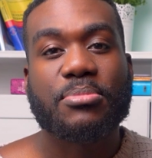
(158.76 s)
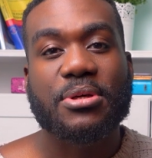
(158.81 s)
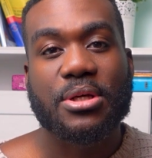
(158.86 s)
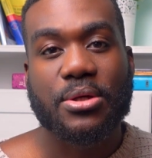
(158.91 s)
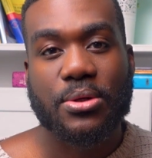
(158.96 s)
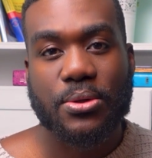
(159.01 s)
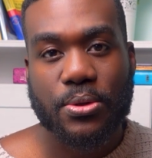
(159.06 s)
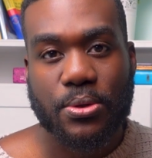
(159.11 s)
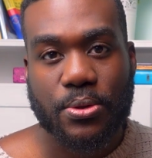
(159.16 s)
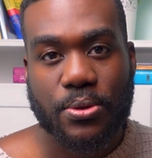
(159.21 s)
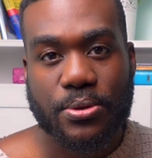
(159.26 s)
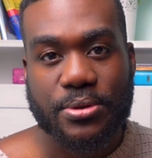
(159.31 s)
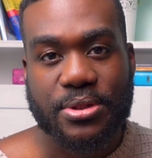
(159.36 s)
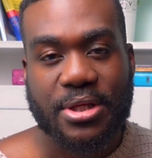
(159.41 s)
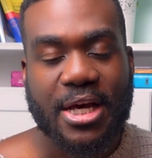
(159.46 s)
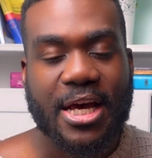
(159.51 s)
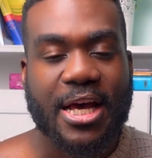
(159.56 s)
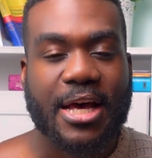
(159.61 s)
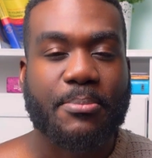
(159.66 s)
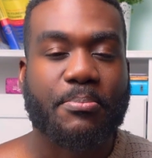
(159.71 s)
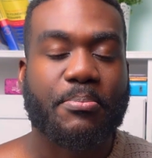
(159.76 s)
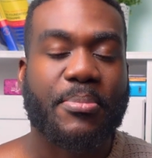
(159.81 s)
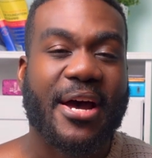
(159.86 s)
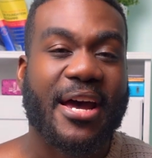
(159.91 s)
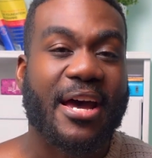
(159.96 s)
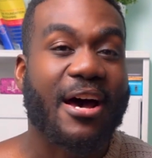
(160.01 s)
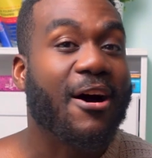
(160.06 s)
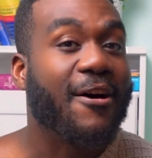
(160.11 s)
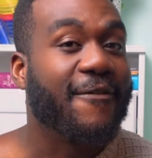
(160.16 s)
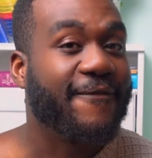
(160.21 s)
be caused
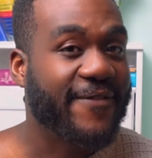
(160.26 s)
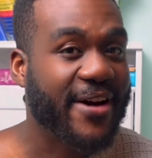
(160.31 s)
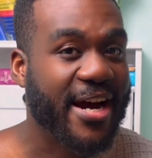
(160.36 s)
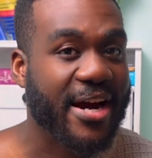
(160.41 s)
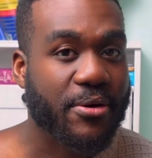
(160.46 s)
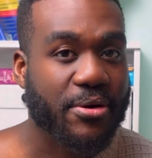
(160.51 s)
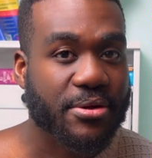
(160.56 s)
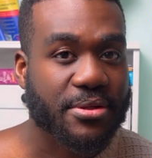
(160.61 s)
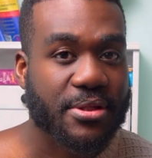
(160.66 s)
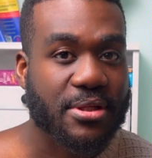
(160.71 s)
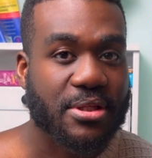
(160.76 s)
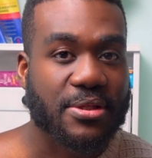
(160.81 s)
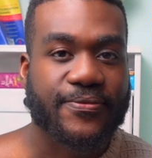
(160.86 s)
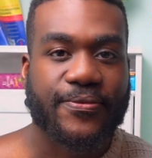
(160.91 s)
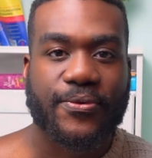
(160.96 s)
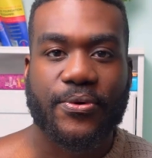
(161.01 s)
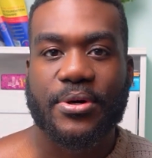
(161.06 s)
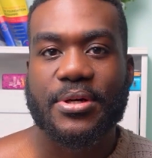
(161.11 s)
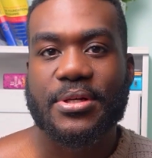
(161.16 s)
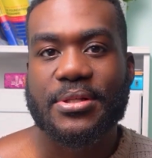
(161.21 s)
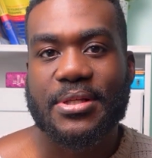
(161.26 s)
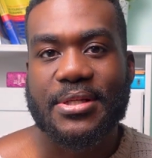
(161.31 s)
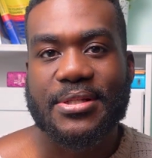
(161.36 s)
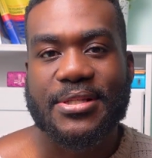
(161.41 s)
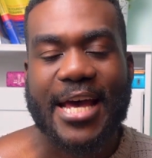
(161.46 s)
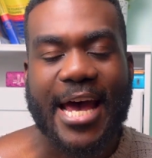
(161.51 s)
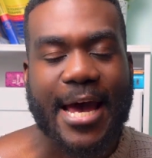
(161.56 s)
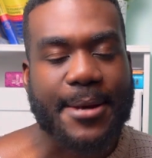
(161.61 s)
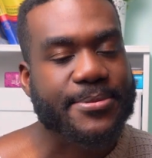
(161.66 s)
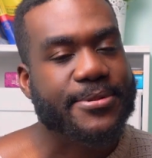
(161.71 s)
by our viruses, for
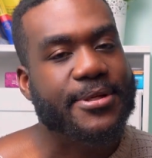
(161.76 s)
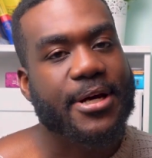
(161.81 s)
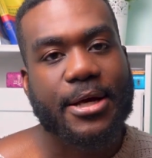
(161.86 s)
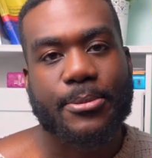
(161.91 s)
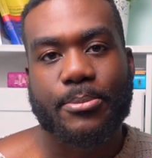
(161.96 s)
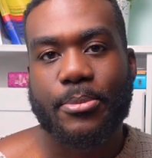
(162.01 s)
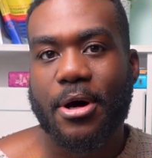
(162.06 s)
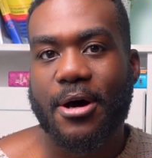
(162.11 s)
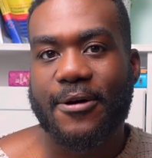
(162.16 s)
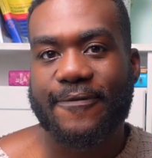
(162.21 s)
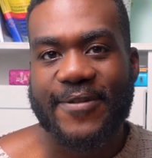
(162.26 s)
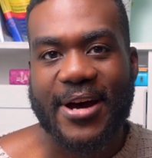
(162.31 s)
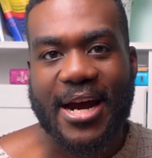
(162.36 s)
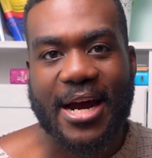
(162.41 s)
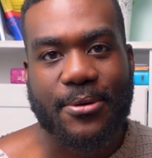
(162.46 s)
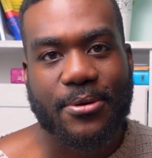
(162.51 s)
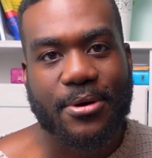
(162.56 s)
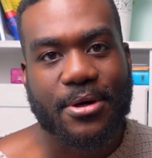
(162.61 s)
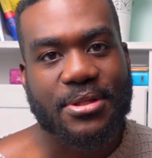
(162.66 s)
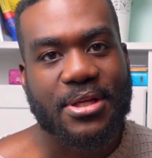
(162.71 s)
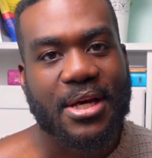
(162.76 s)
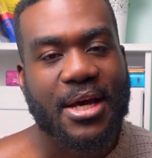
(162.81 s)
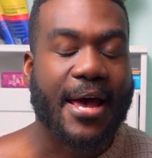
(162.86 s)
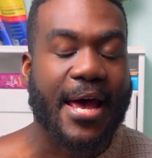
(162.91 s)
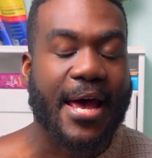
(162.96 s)
instance, Epstein-Barr virus